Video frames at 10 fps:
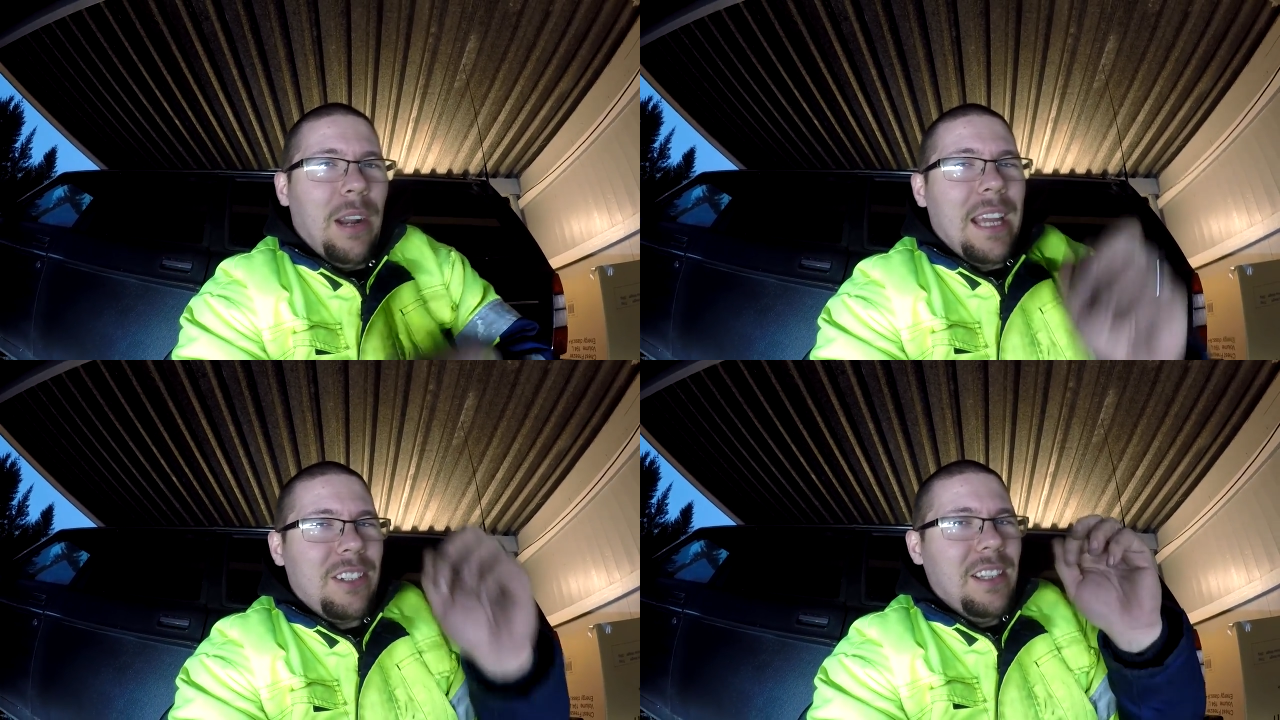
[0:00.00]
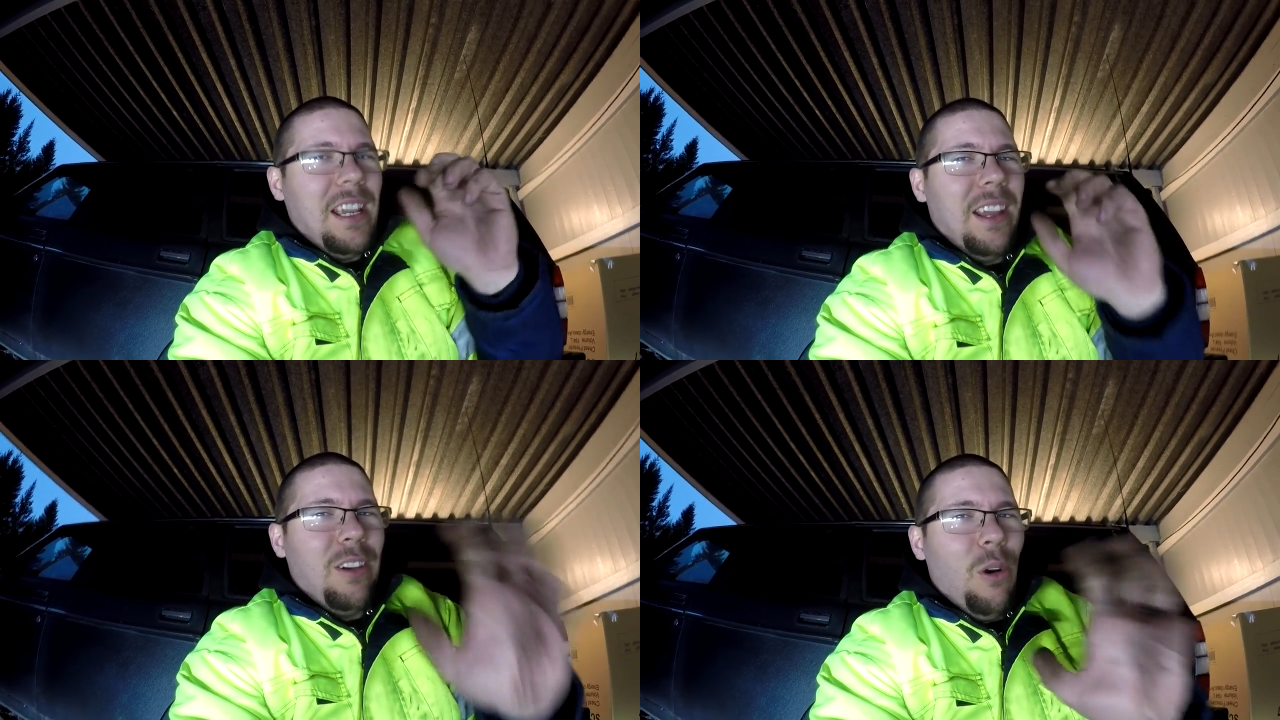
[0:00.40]

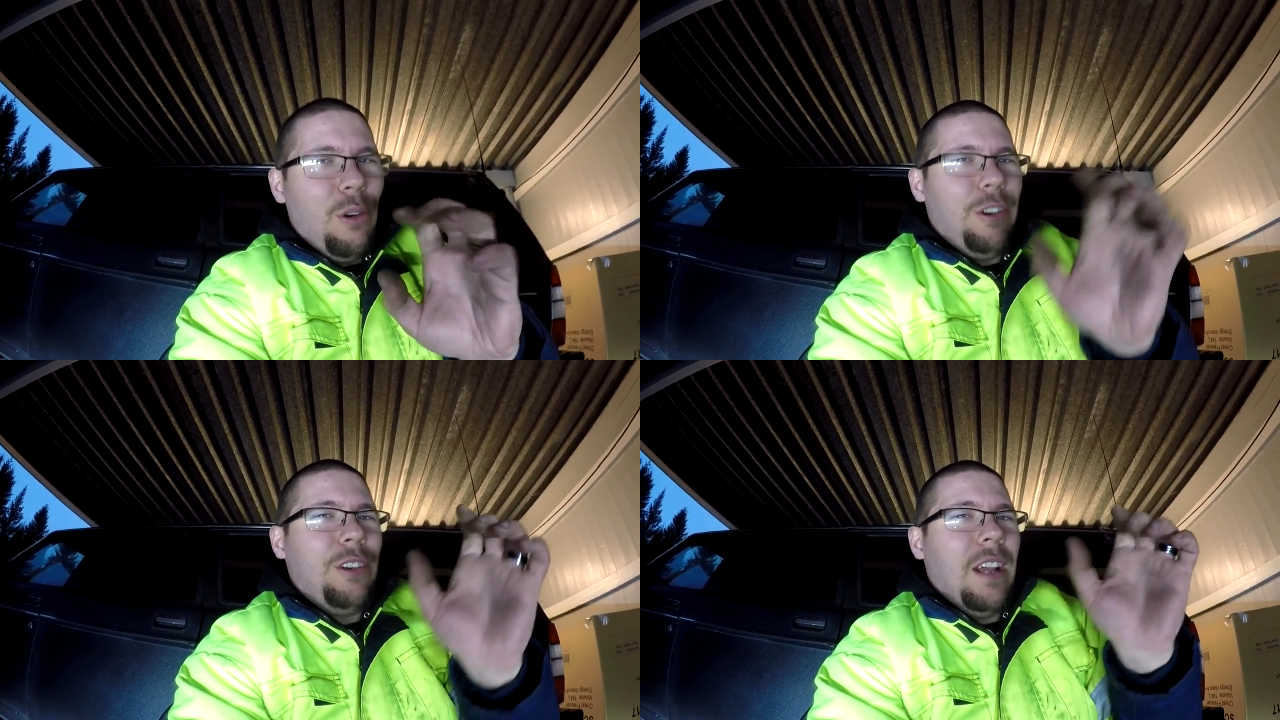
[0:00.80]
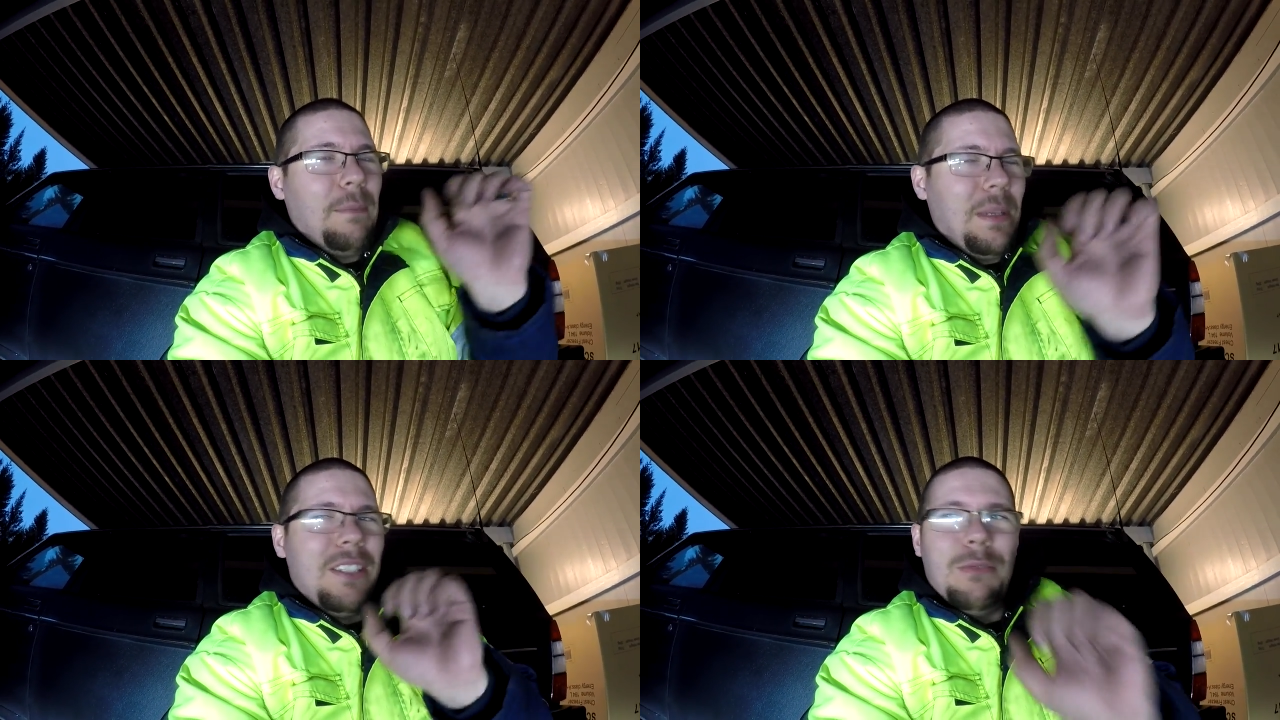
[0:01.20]
Actually, I ordered
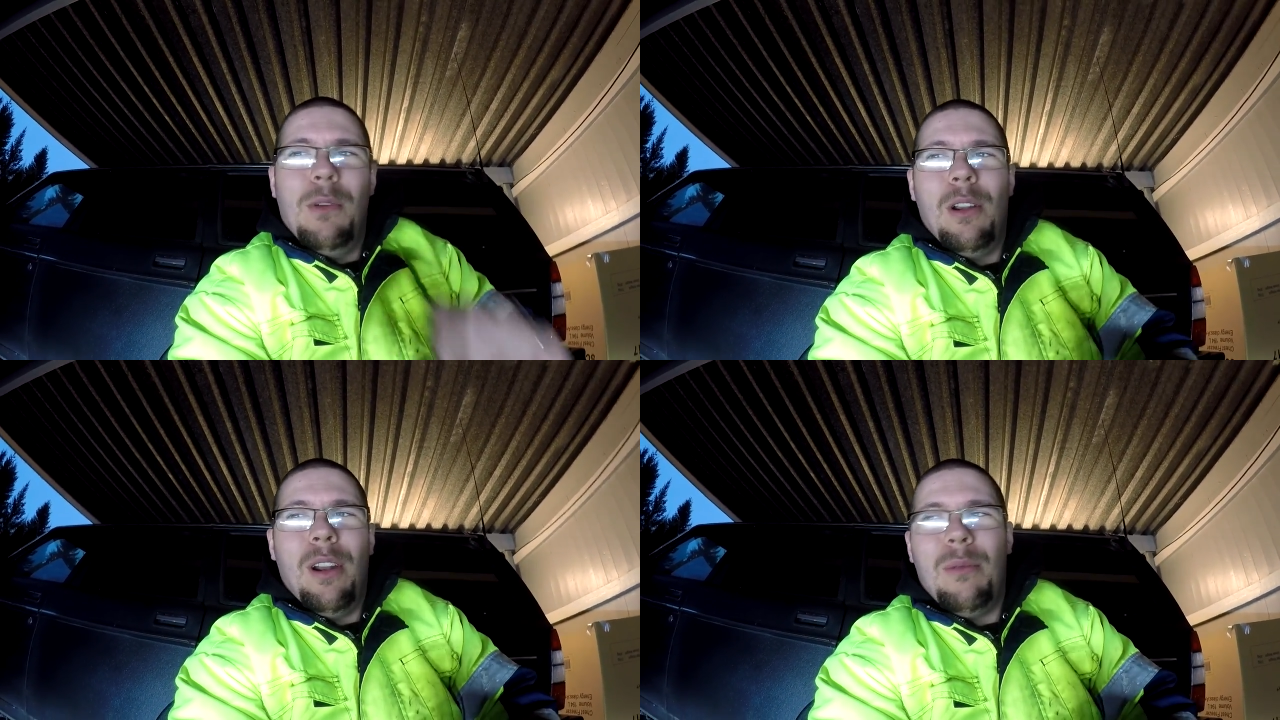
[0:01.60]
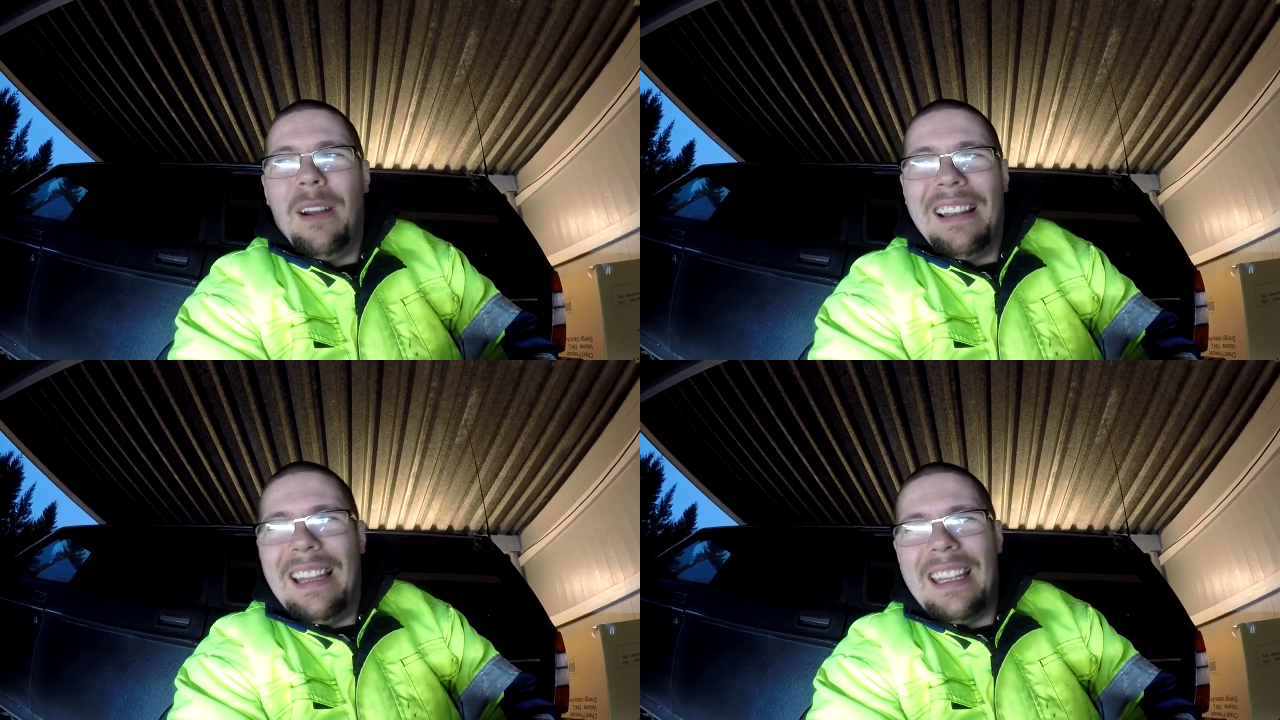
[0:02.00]
a bit smaller
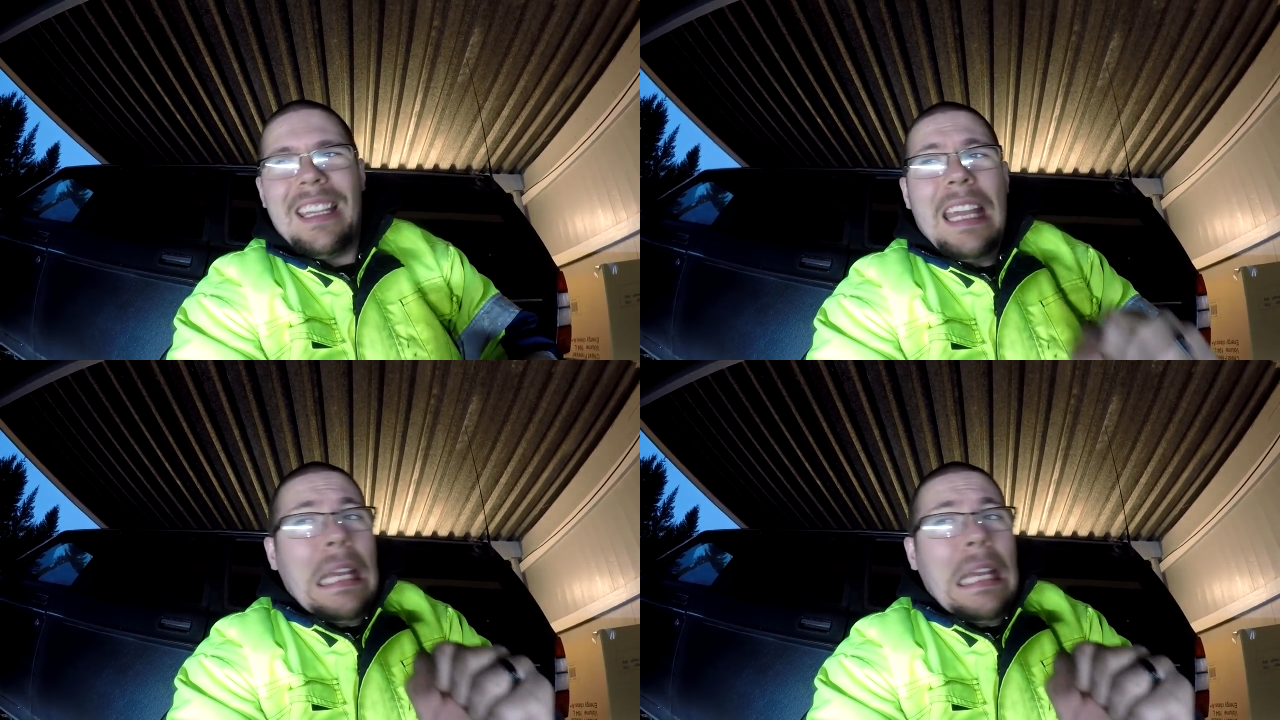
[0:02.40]
one, like